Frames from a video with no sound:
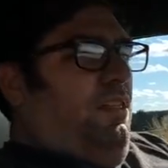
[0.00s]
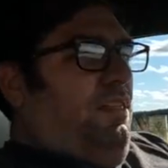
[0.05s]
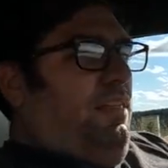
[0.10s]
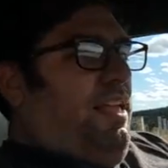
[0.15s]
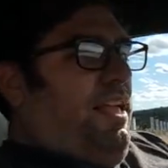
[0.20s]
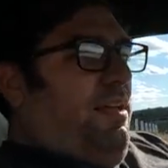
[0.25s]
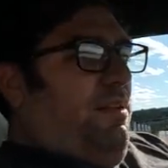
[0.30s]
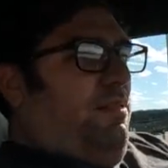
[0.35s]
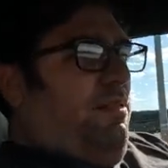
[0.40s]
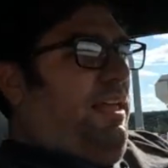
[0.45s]

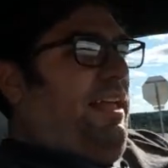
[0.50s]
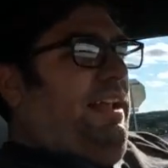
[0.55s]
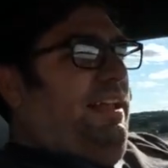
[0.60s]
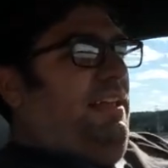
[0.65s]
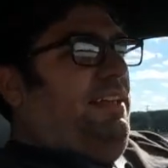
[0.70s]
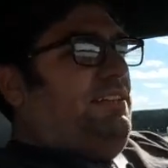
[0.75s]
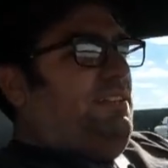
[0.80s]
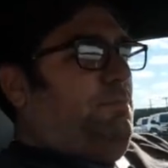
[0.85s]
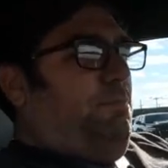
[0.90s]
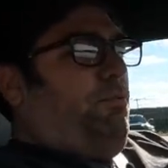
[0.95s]
That lady
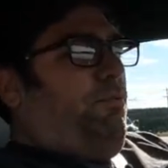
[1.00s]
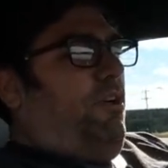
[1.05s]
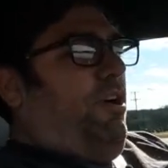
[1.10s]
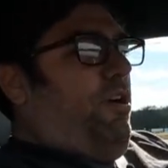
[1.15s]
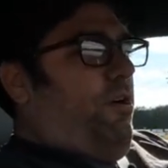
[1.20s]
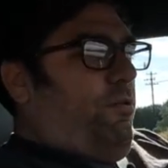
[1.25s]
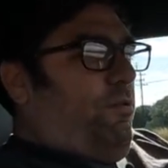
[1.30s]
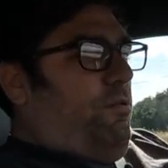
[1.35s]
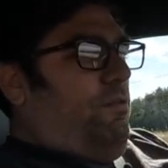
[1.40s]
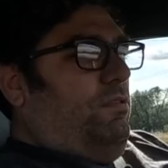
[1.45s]
is a
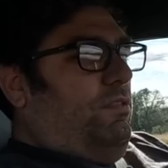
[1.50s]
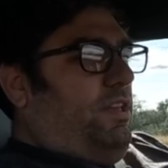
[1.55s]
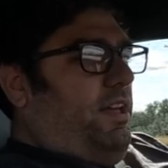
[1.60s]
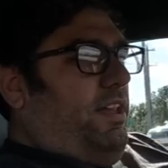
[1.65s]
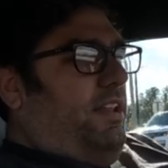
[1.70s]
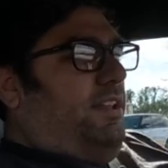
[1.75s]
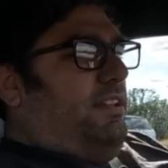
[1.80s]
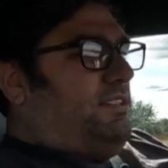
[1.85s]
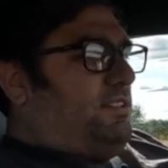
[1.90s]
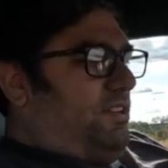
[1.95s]
bro,
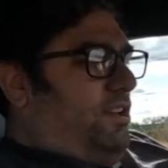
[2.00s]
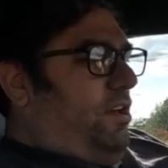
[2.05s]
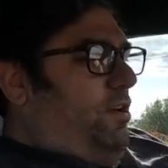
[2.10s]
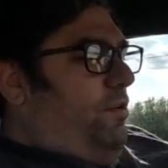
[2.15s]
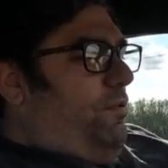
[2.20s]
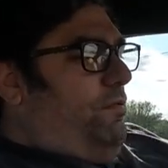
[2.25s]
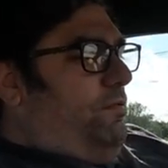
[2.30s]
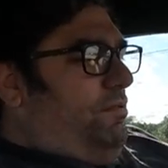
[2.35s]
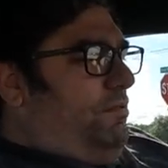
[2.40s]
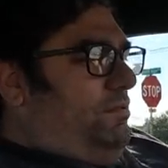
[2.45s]
letting us go.